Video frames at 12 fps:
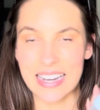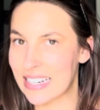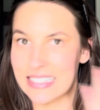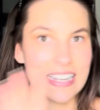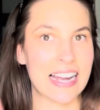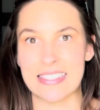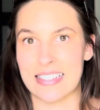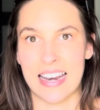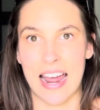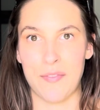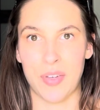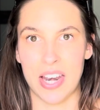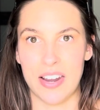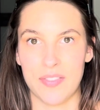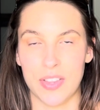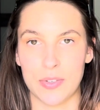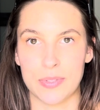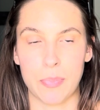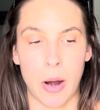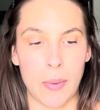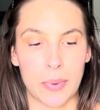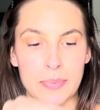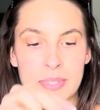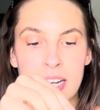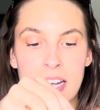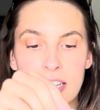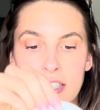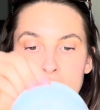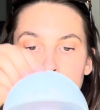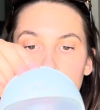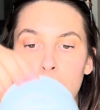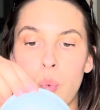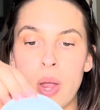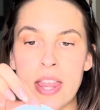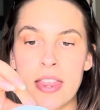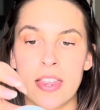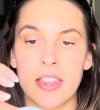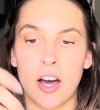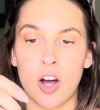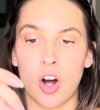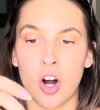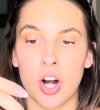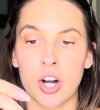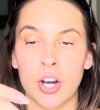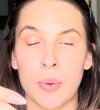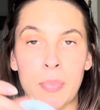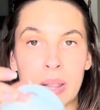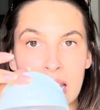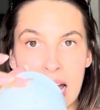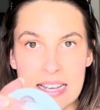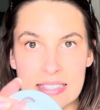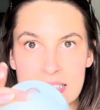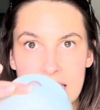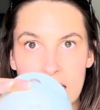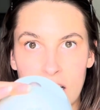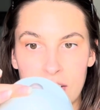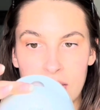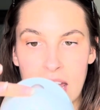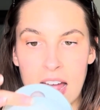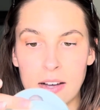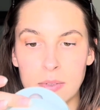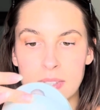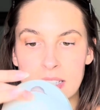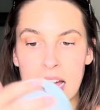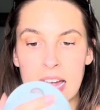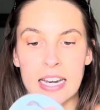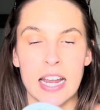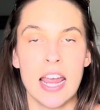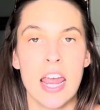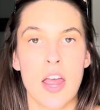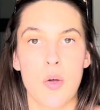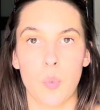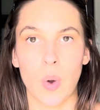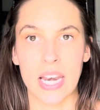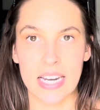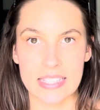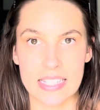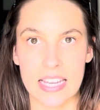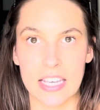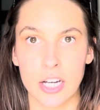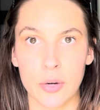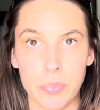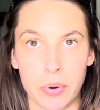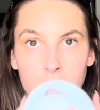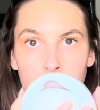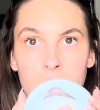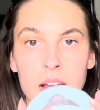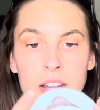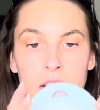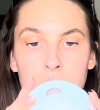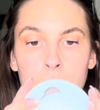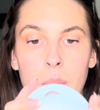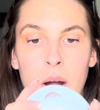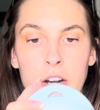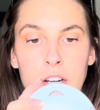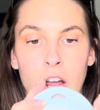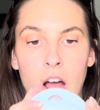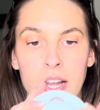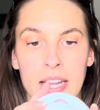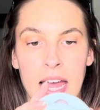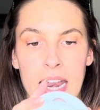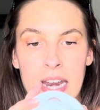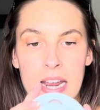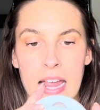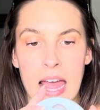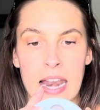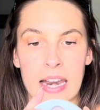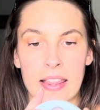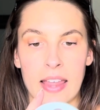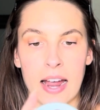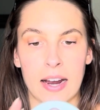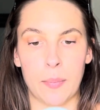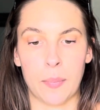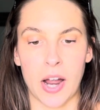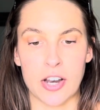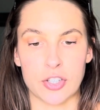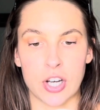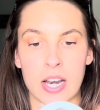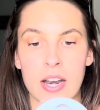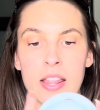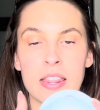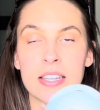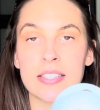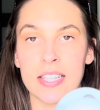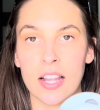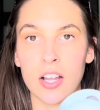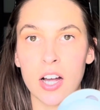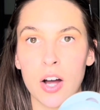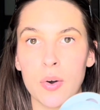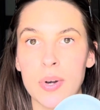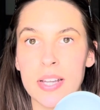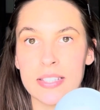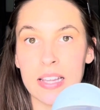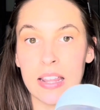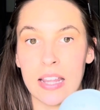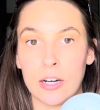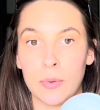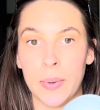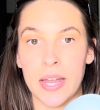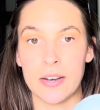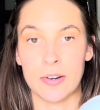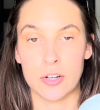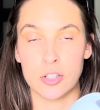doesn't have any of those problems. So with the hard plastic on the outside, when it's in your bra, you are not getting any of that compression. The silicone is a little bit